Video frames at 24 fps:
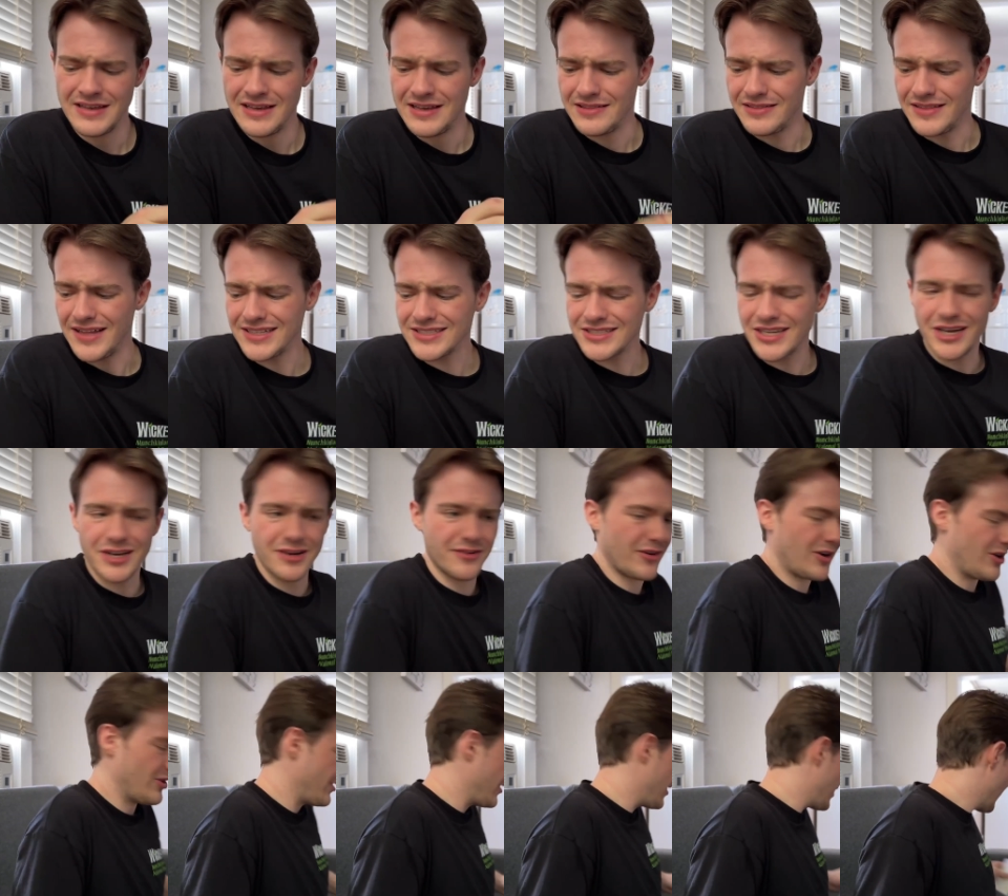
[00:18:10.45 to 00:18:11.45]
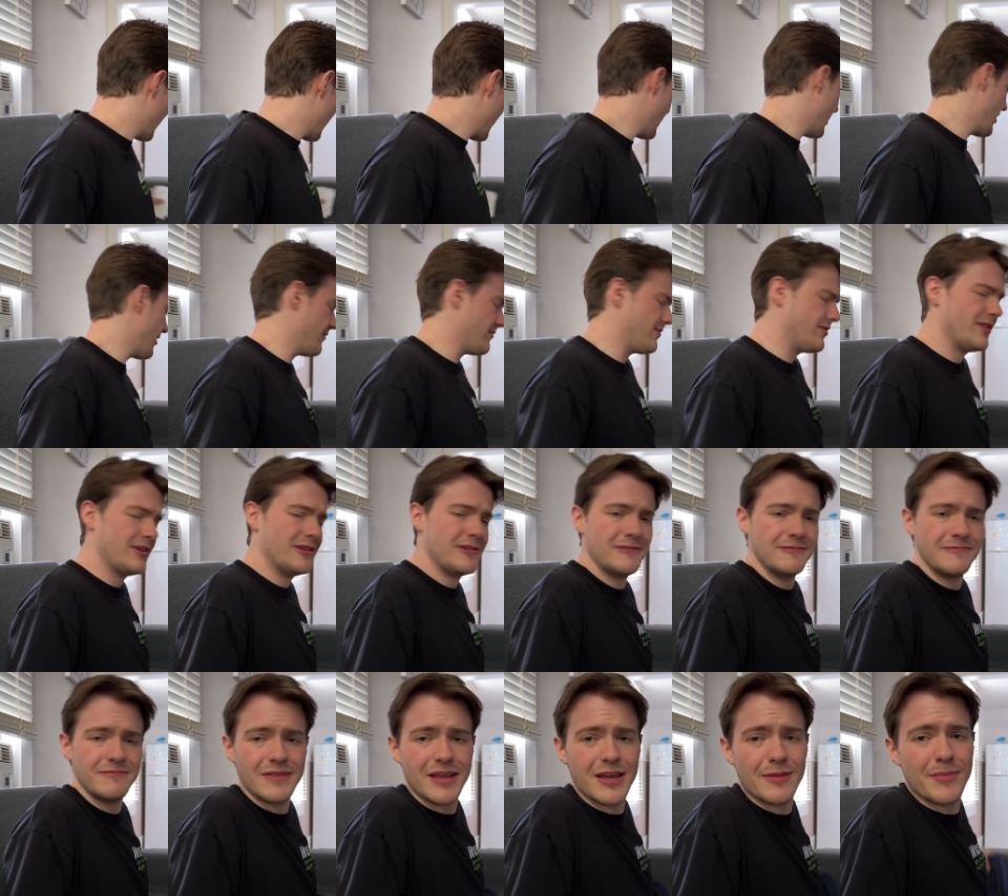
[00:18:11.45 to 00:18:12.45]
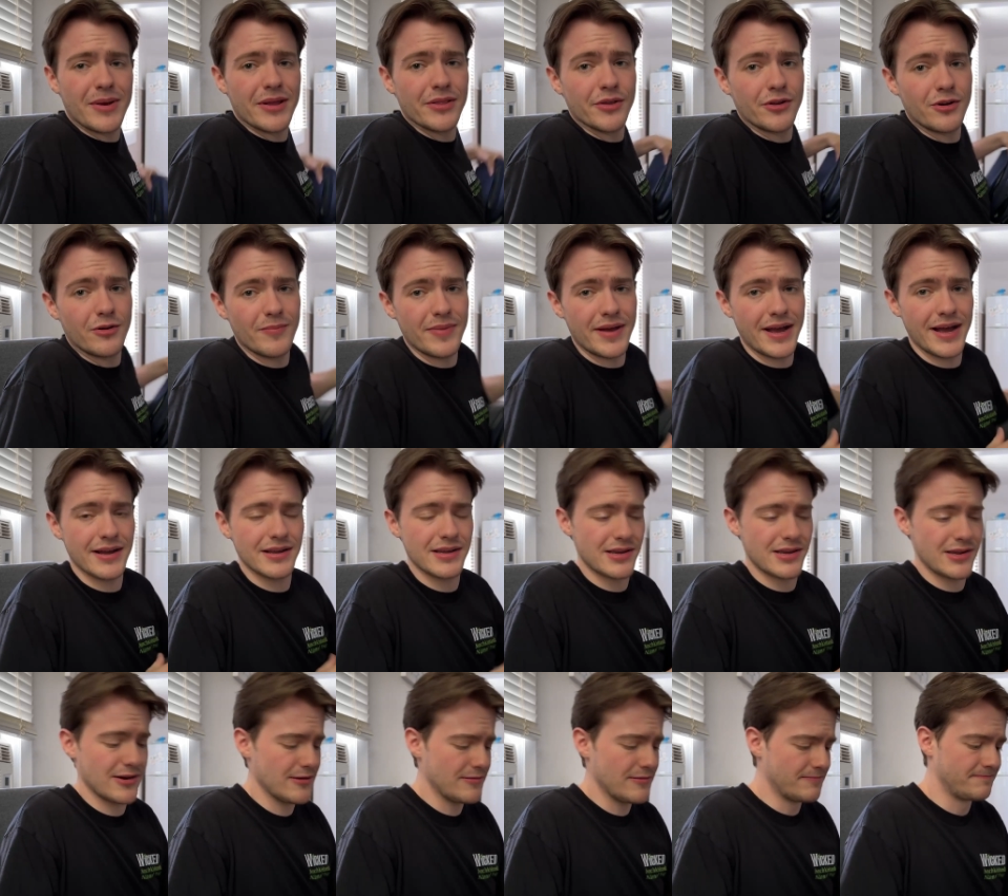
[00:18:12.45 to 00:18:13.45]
that's kind of all that I have in my little bag here.